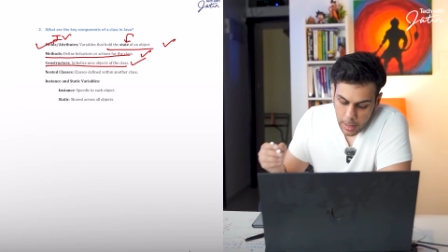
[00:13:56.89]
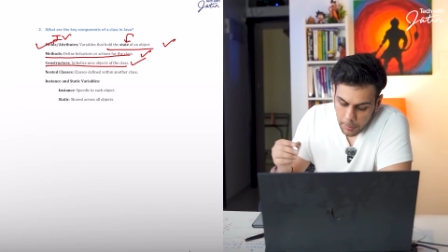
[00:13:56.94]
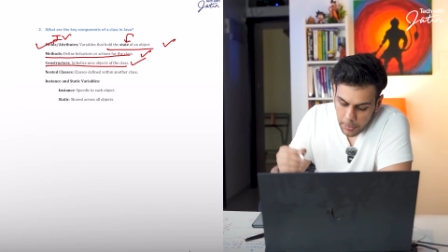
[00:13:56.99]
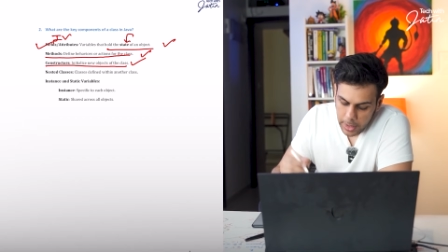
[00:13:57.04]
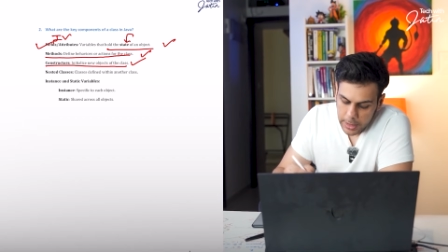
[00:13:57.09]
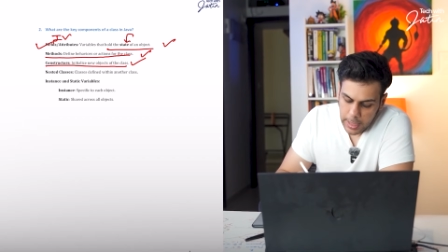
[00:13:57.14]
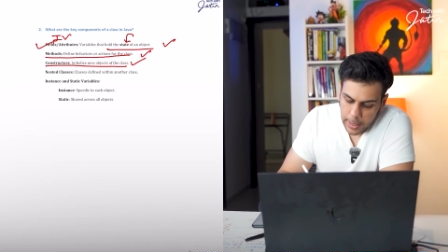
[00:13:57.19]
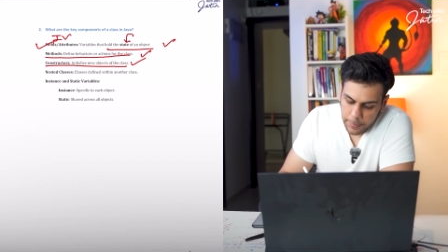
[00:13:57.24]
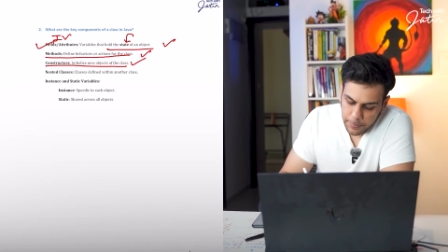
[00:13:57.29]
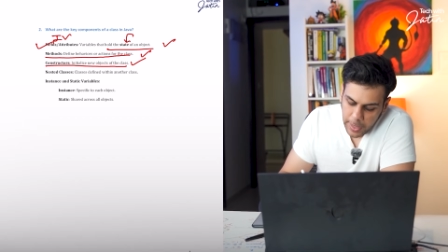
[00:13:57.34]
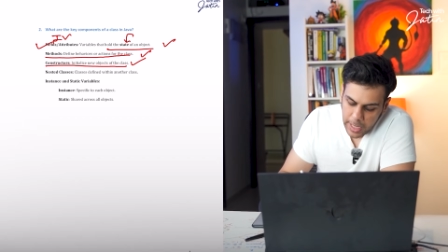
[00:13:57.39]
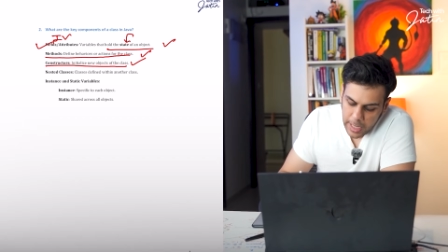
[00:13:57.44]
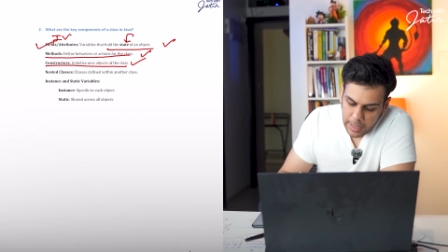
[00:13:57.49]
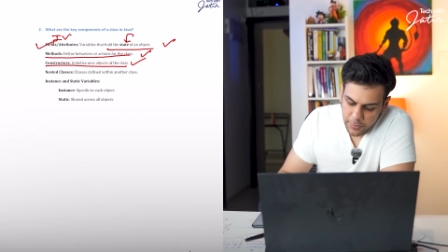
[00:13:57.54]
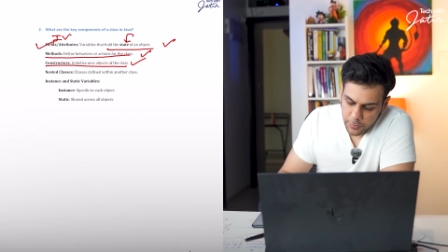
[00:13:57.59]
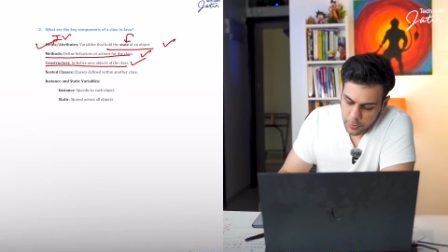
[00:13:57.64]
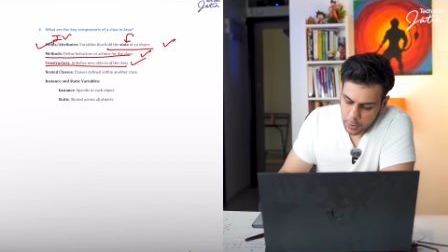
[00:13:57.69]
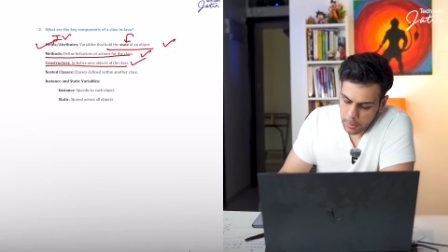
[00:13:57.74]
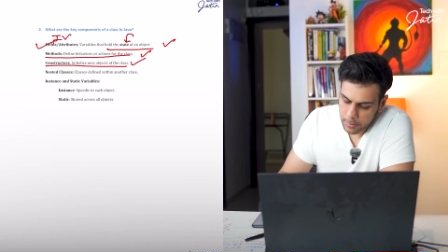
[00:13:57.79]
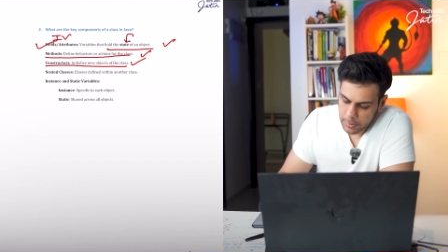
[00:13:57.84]
But
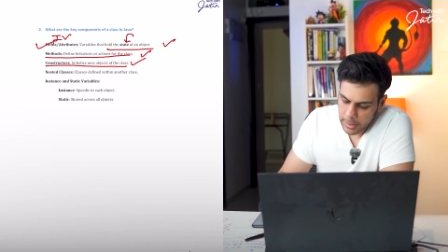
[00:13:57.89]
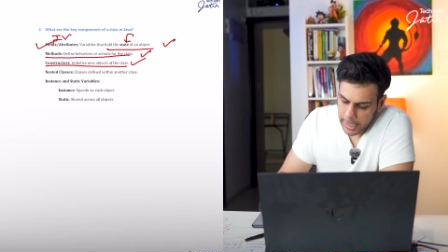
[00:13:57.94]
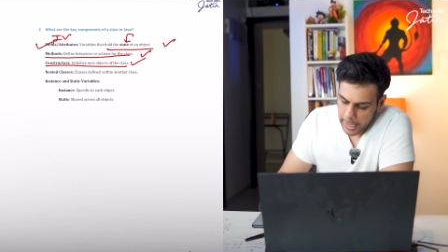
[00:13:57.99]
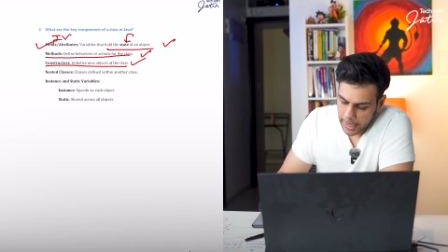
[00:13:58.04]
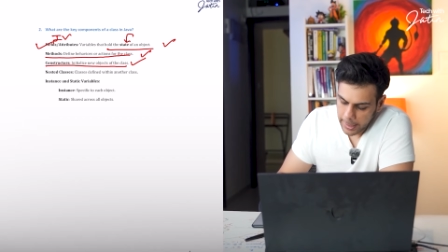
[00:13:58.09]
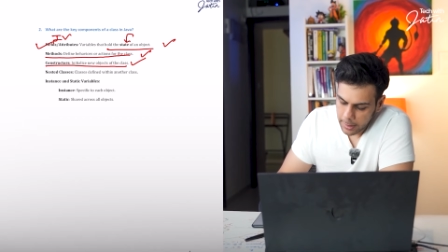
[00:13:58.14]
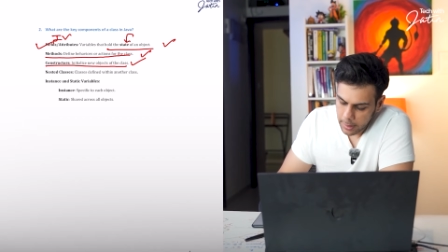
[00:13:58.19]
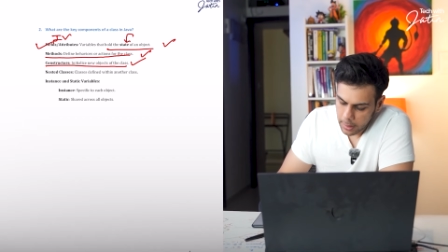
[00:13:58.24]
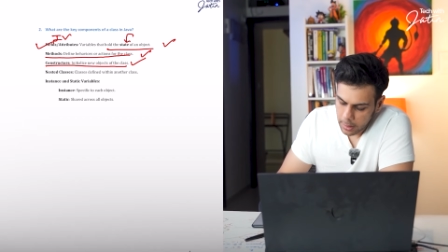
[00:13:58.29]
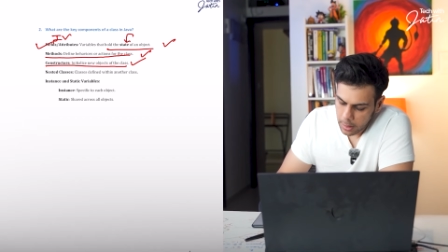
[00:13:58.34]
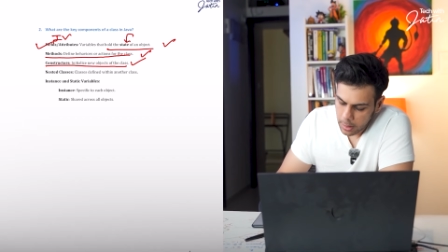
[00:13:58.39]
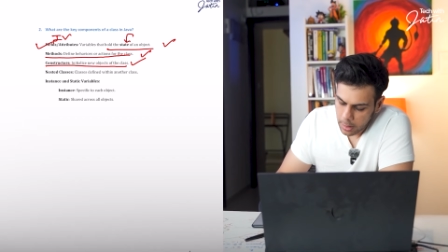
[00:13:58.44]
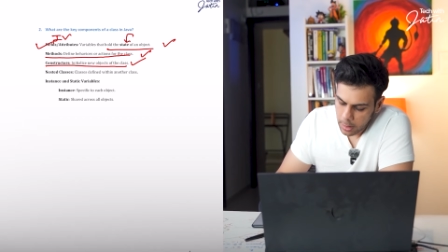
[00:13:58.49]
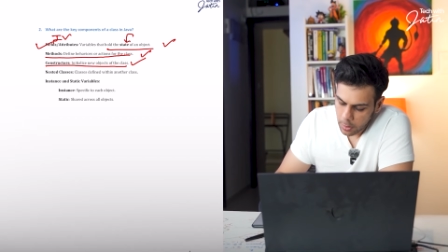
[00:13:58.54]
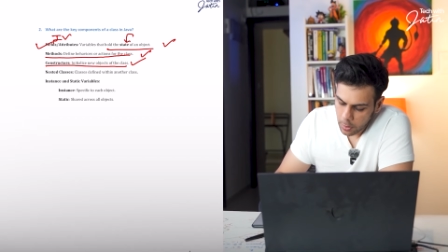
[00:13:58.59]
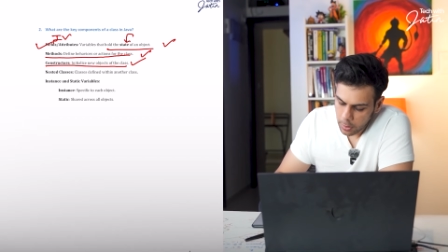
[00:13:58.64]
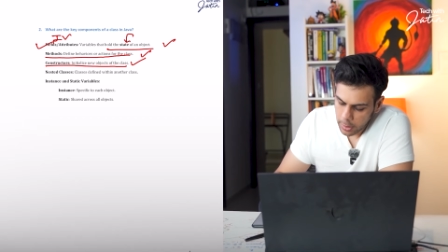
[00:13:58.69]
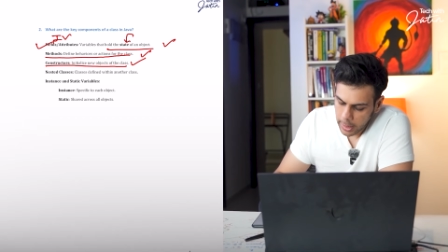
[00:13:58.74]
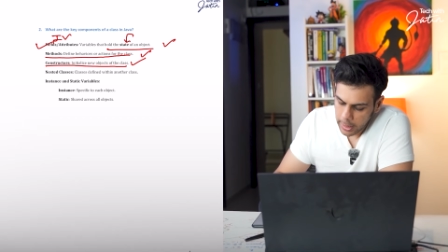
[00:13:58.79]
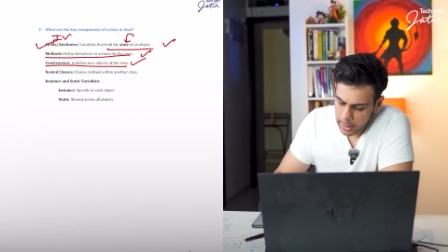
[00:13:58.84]
apart from that,
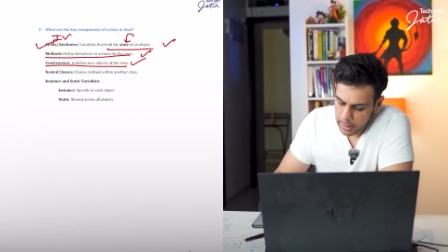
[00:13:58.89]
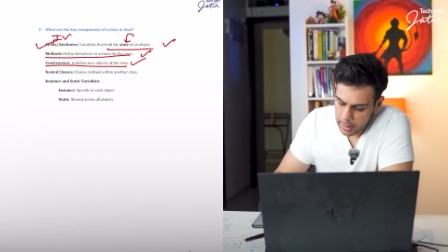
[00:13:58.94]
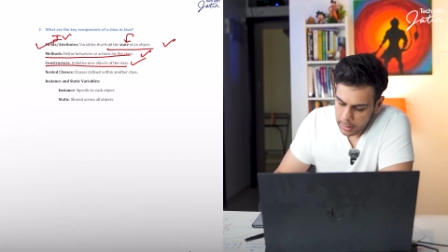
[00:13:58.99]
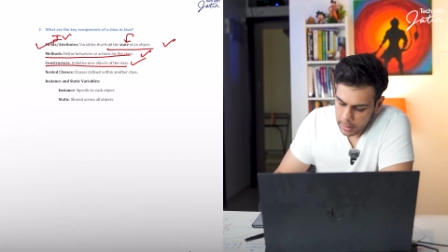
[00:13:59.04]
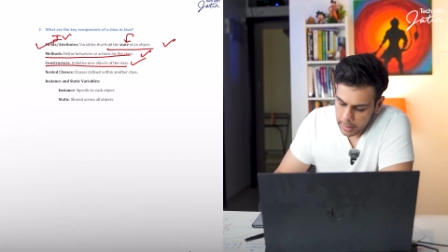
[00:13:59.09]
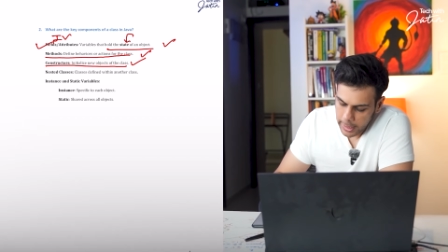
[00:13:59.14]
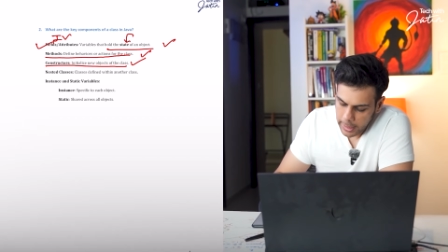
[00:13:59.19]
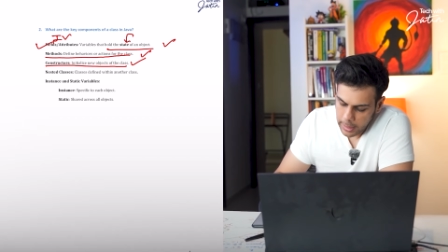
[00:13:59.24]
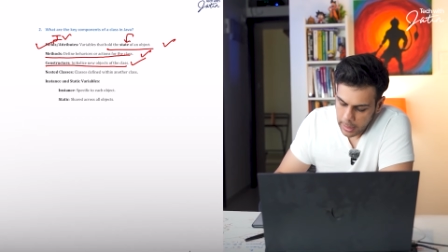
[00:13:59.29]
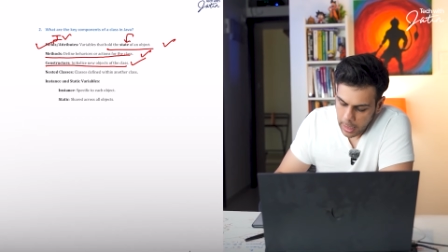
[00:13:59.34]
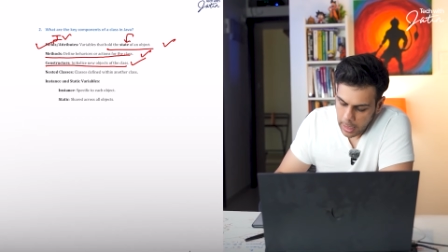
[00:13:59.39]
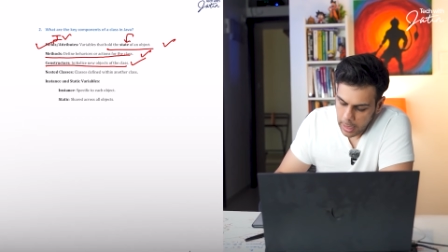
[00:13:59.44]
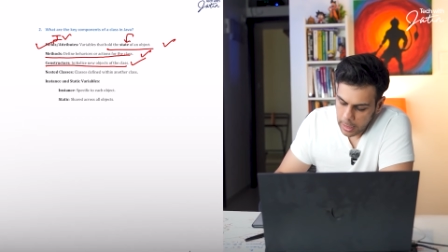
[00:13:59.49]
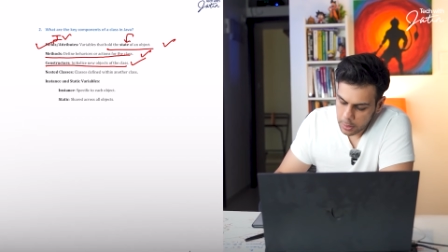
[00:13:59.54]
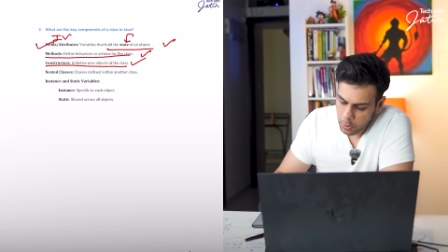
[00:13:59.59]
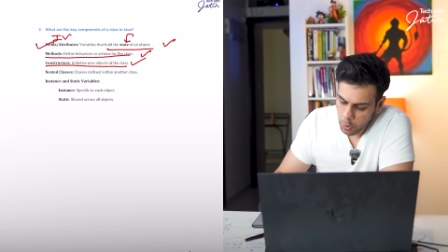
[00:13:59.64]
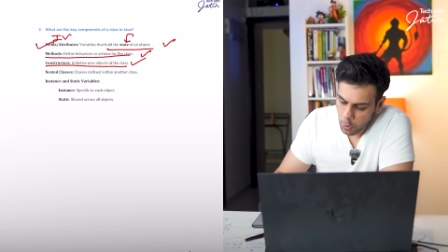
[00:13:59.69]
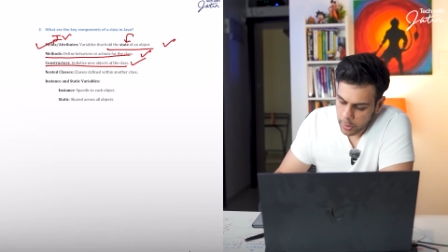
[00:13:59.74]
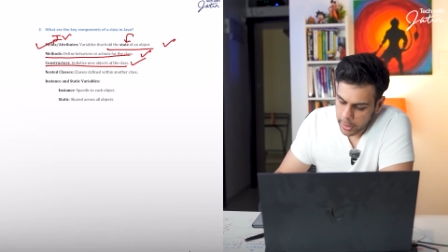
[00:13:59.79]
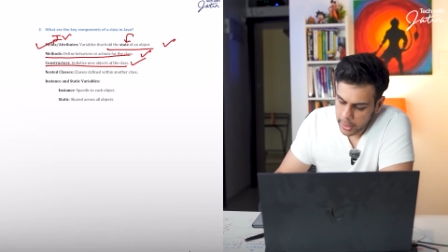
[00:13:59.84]
okay, there are
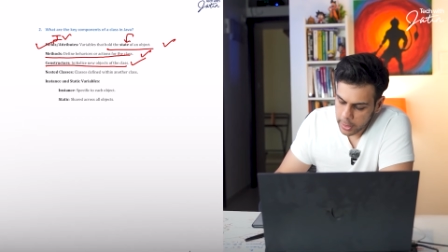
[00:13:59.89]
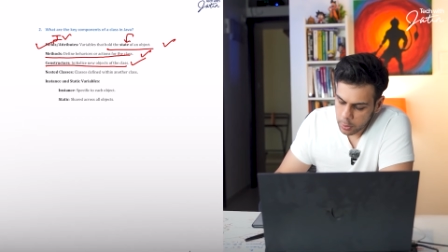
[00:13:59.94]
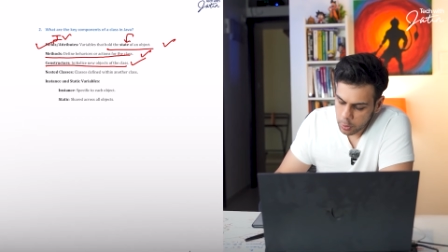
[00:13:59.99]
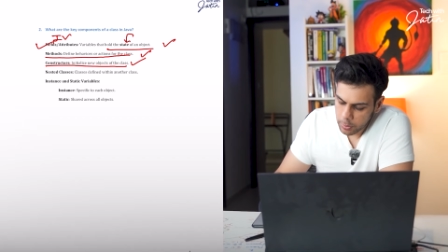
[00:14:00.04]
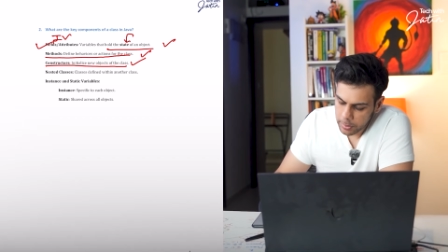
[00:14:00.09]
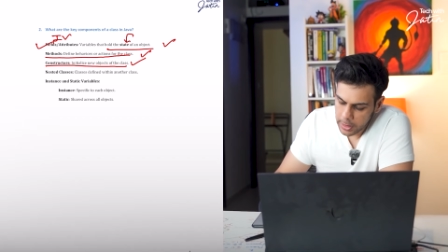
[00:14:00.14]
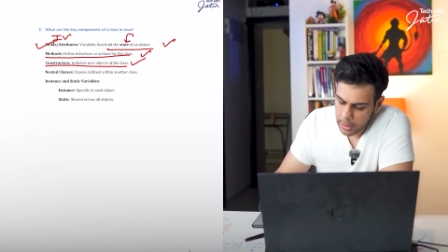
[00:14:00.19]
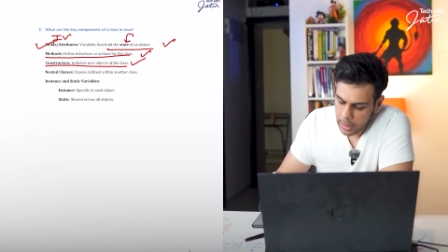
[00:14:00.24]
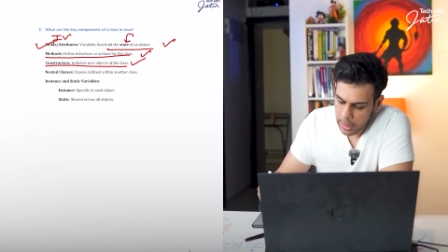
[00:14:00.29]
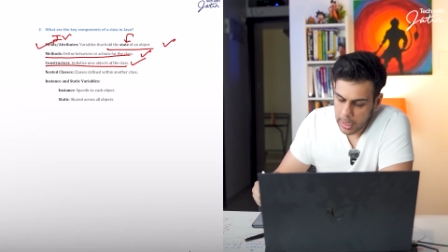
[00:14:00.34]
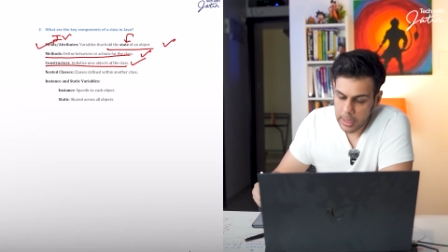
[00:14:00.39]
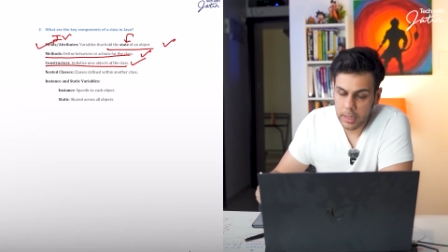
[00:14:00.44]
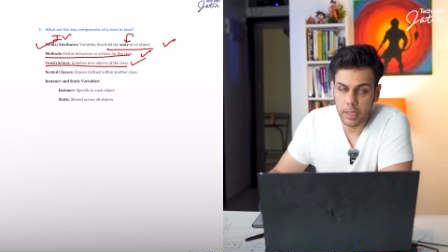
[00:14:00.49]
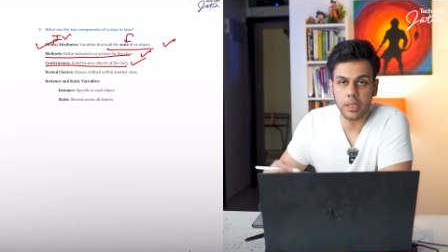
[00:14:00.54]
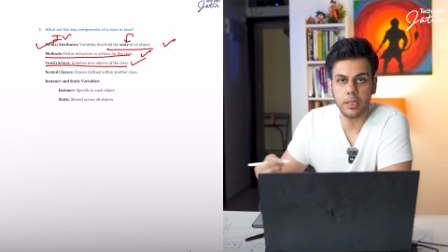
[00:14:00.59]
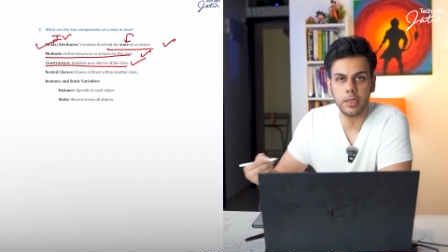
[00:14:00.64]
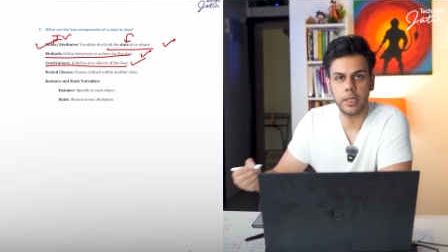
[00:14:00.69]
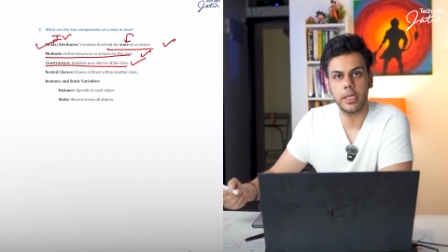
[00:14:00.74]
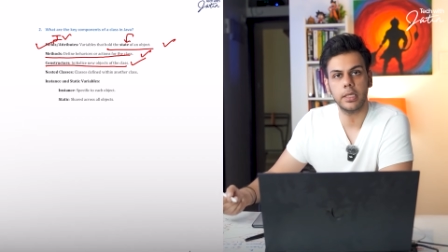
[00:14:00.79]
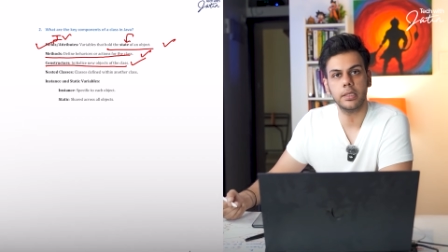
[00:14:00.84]
going to be
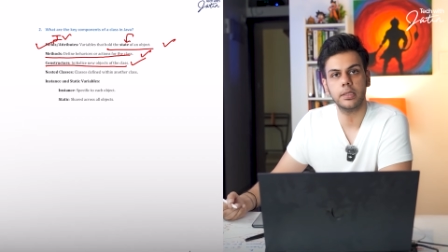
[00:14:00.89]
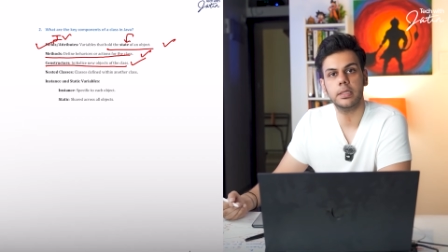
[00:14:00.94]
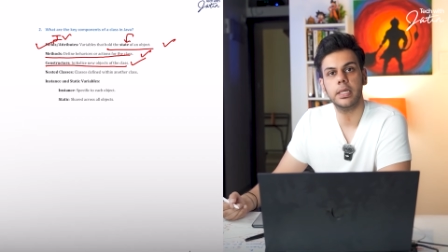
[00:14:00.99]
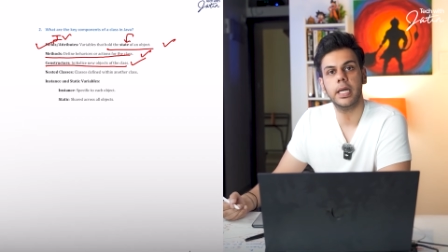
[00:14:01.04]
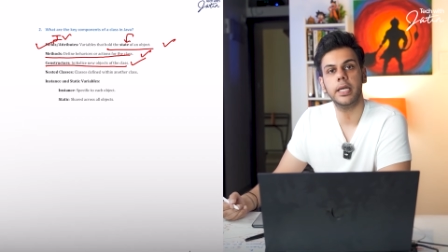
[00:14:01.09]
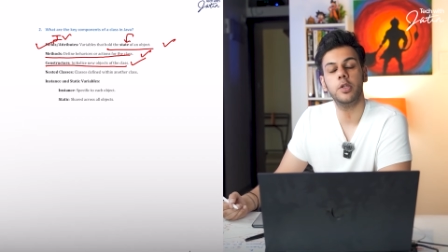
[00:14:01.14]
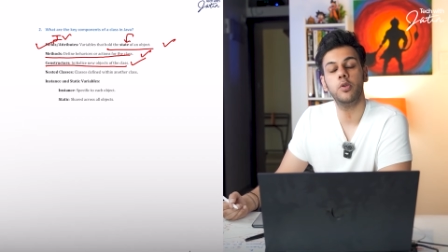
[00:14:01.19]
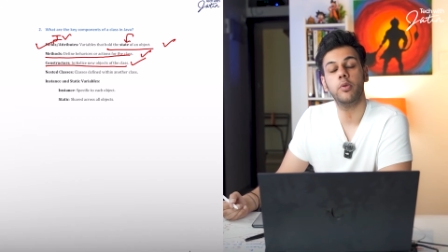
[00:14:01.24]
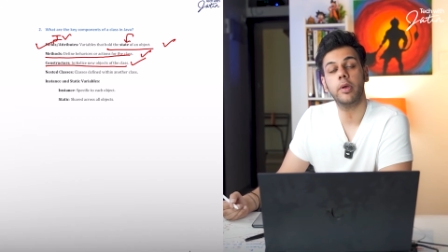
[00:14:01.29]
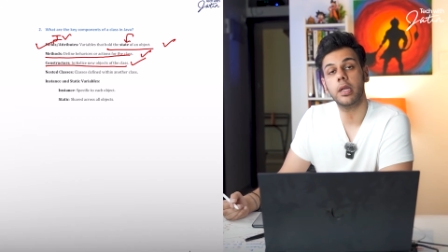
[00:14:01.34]
other things that you